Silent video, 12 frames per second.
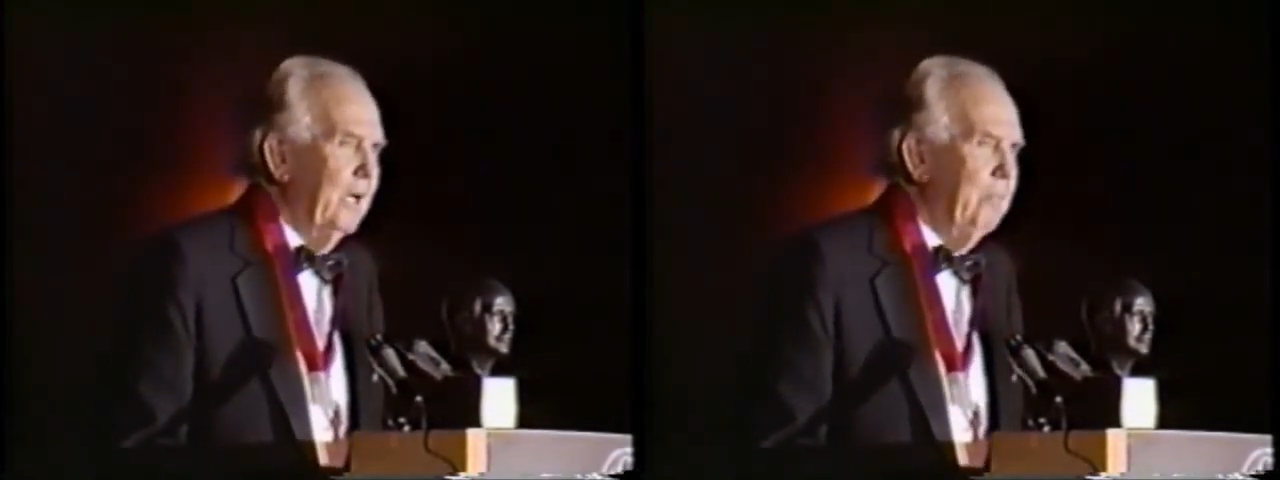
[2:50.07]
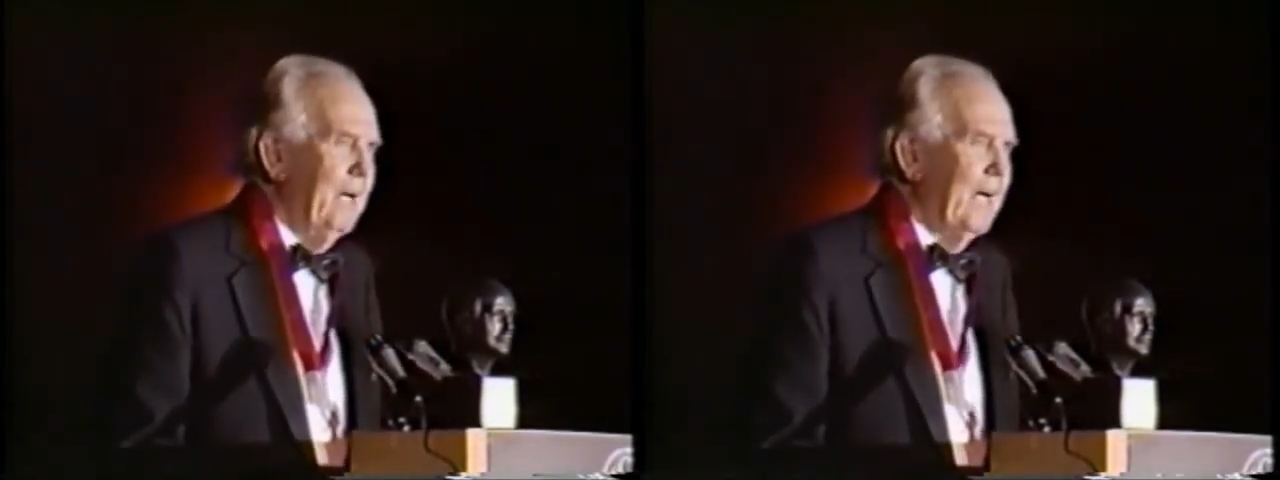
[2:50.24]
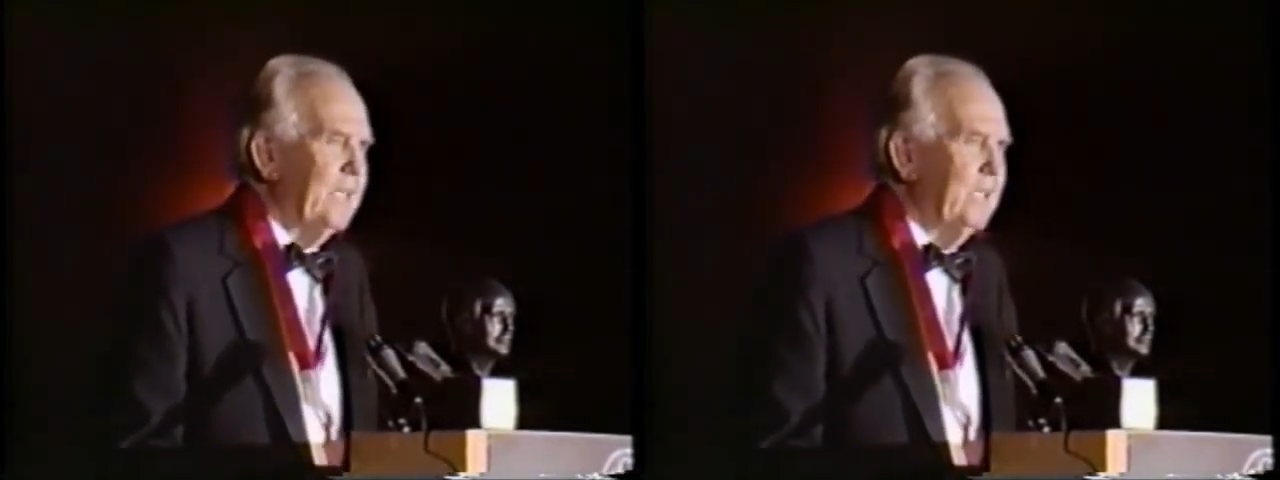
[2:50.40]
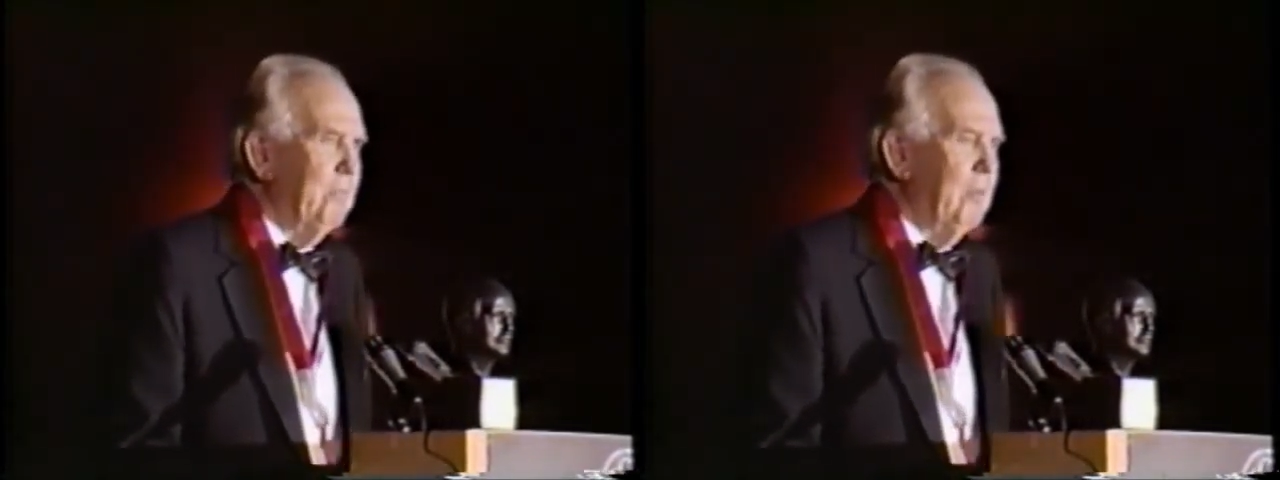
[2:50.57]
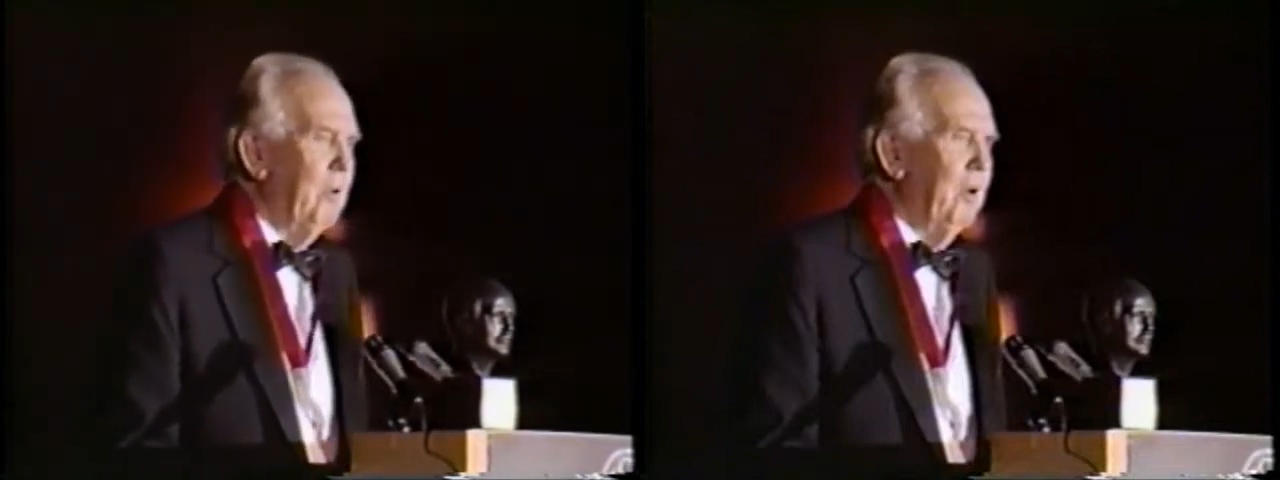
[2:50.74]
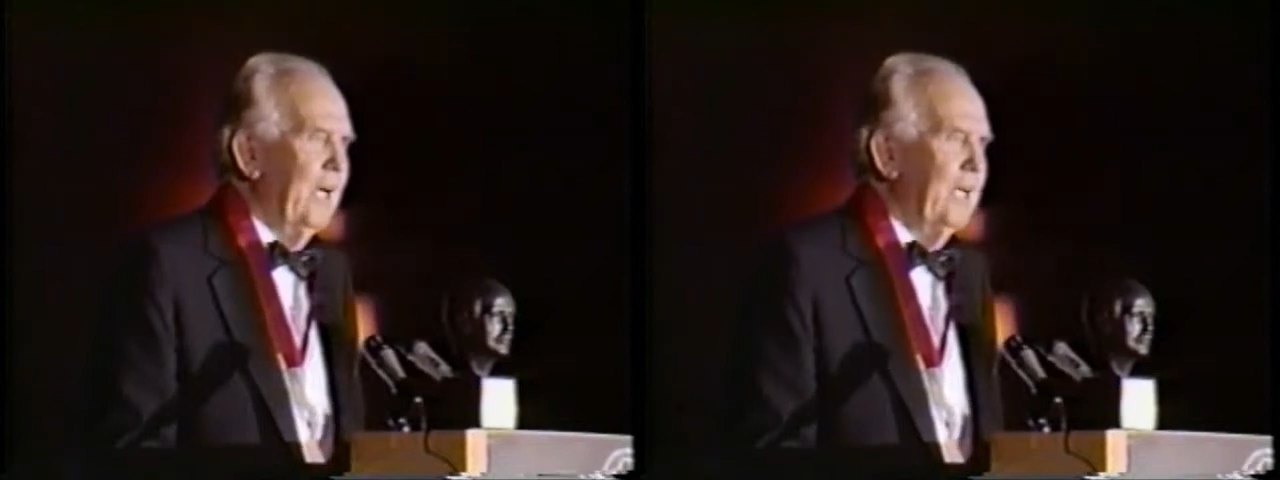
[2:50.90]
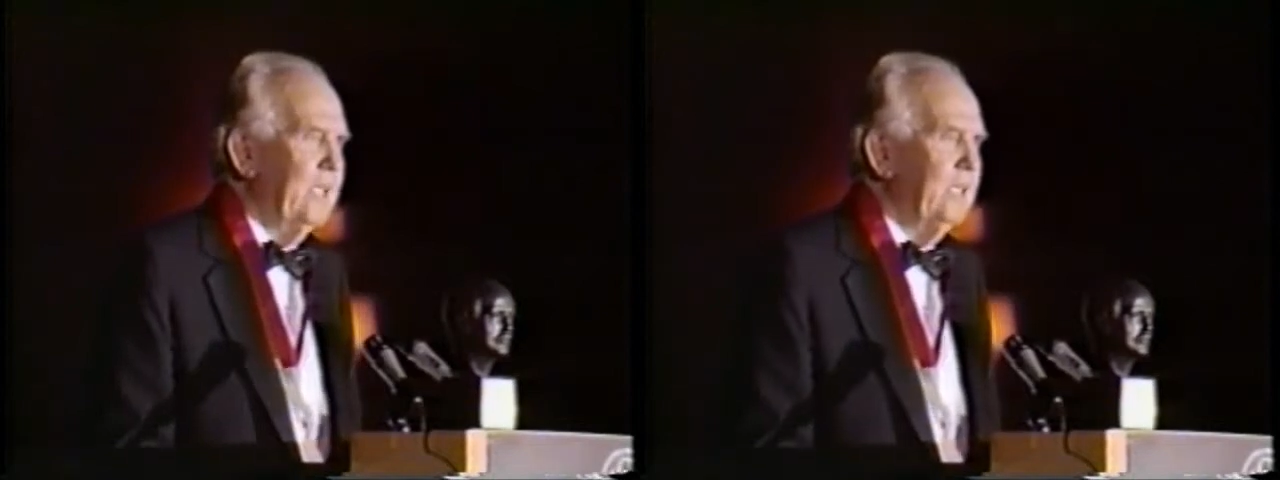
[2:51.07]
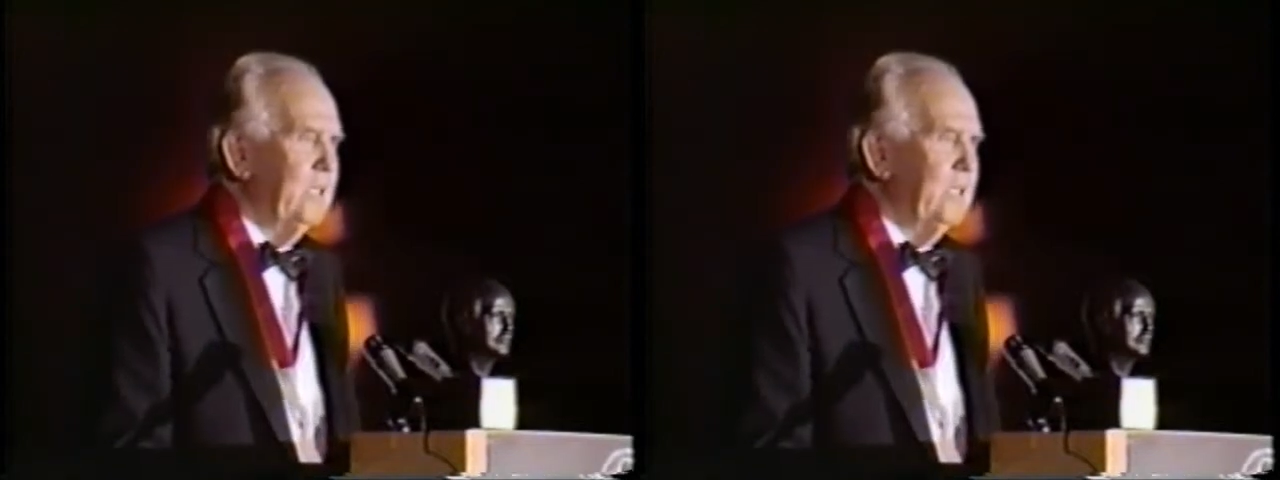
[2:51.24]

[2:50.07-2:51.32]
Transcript: about the boy.